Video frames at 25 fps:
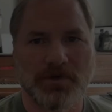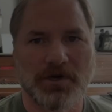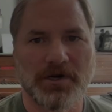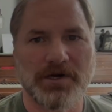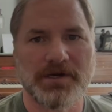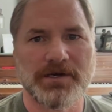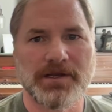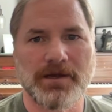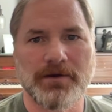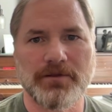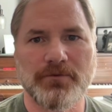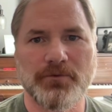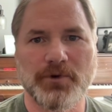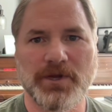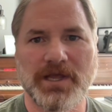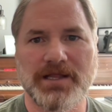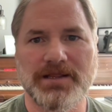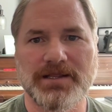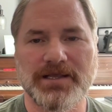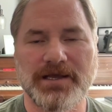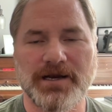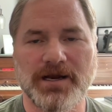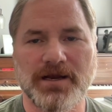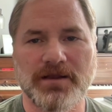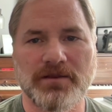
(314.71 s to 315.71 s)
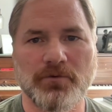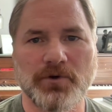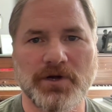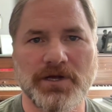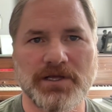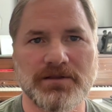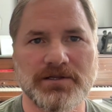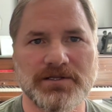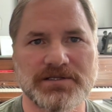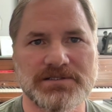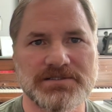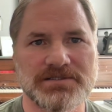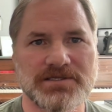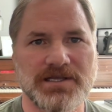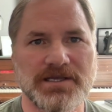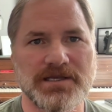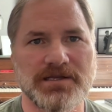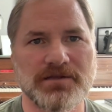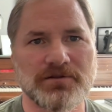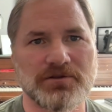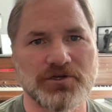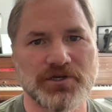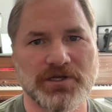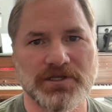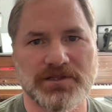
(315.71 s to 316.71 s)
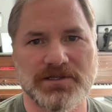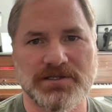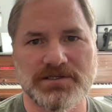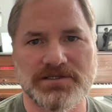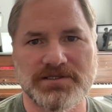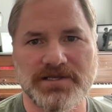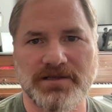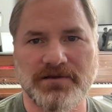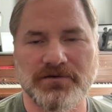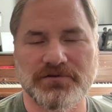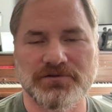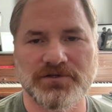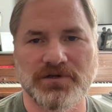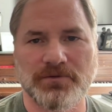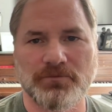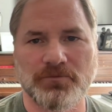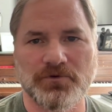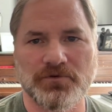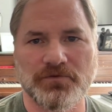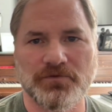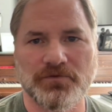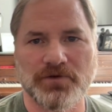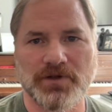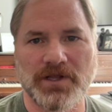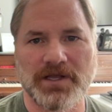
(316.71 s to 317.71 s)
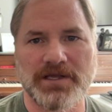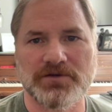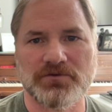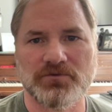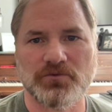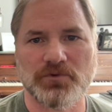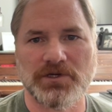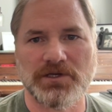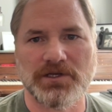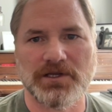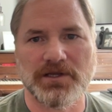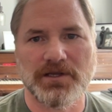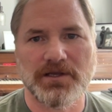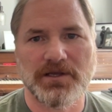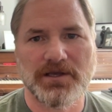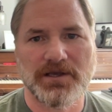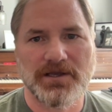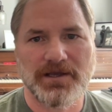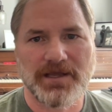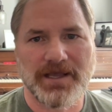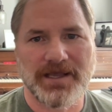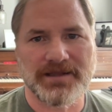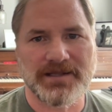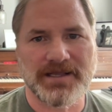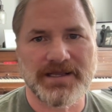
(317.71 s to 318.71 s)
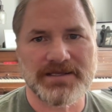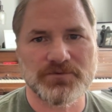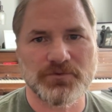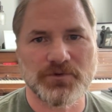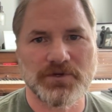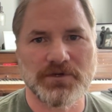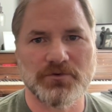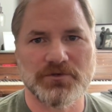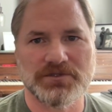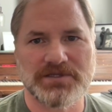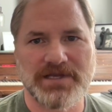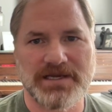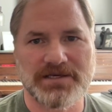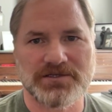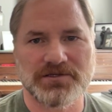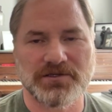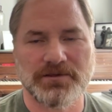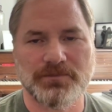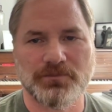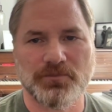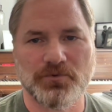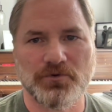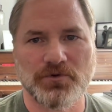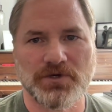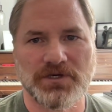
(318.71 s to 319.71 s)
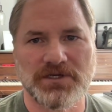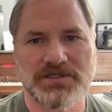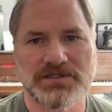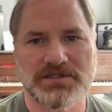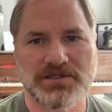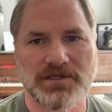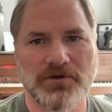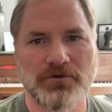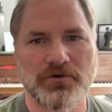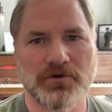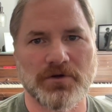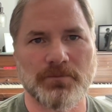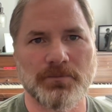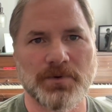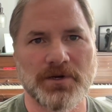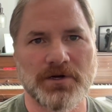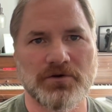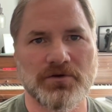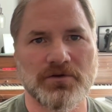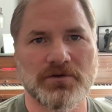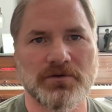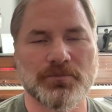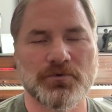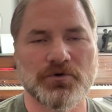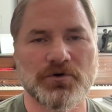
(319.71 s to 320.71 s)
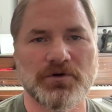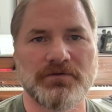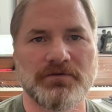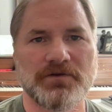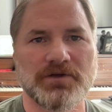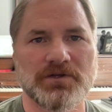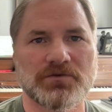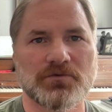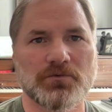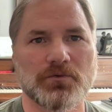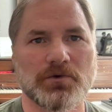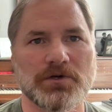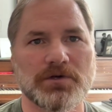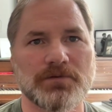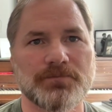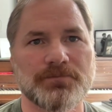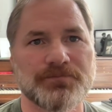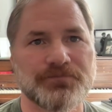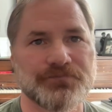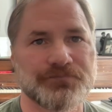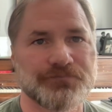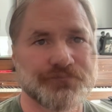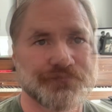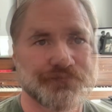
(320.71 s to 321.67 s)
All right, now that we got that out of the way, let's take a look at the sales numbers for last week. And last week was actually pretty slow compared to the previous one.